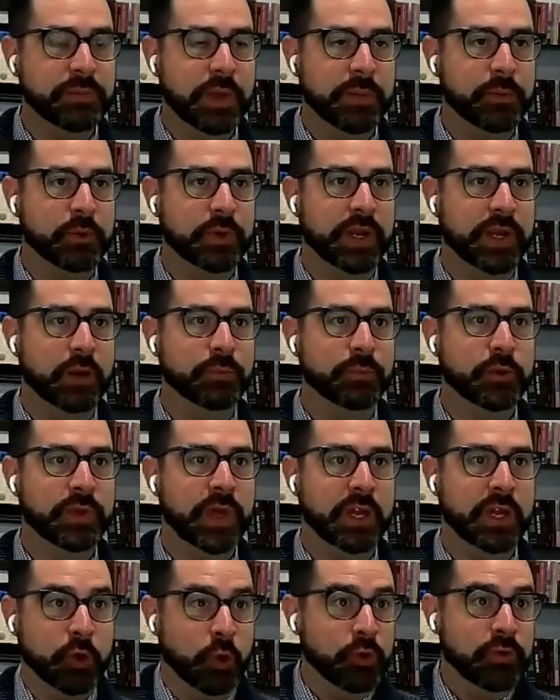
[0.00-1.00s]
your IT
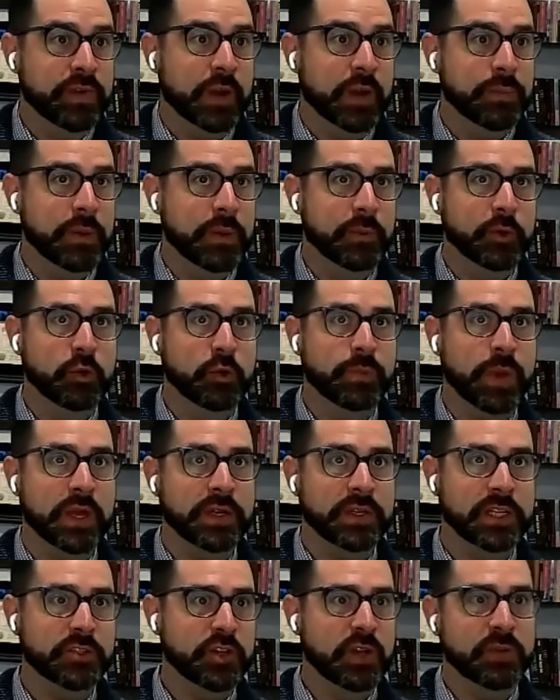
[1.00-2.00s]
people can help do that. You've got
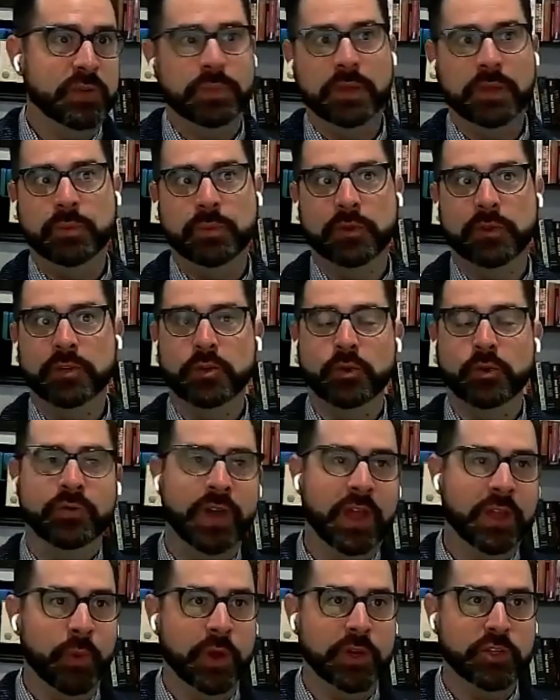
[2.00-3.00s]
people who do pen tests. You have
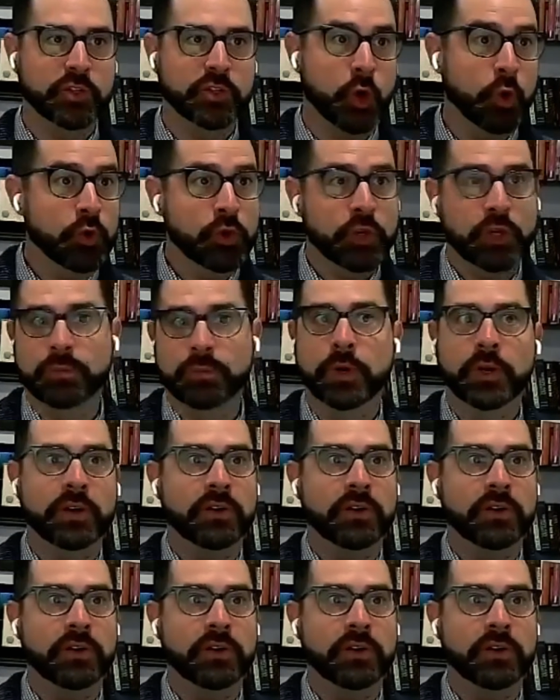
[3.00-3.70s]
people that do evaluations.